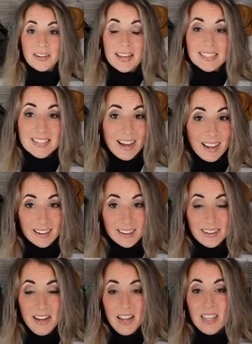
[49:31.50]
is like
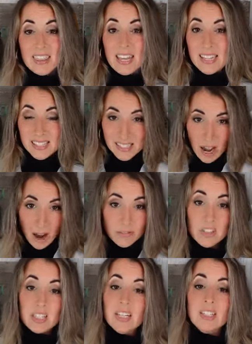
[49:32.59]
the
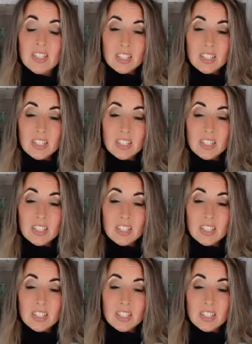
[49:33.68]
softest,